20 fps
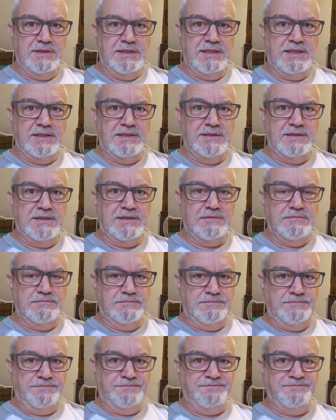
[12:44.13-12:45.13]
And
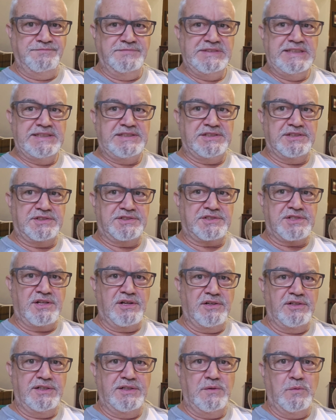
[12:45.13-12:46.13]
it just
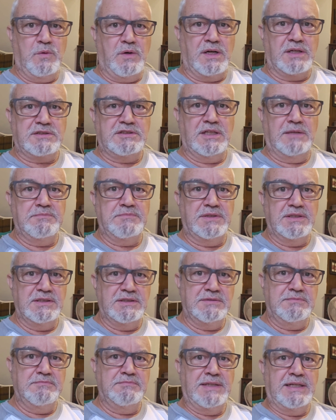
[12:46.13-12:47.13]
turned and walked up
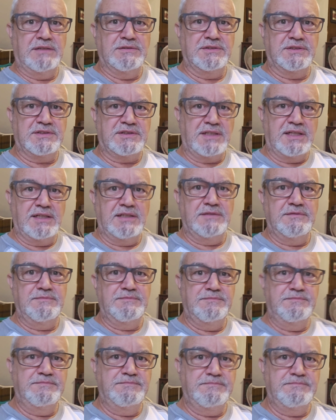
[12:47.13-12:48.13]
the mountainside.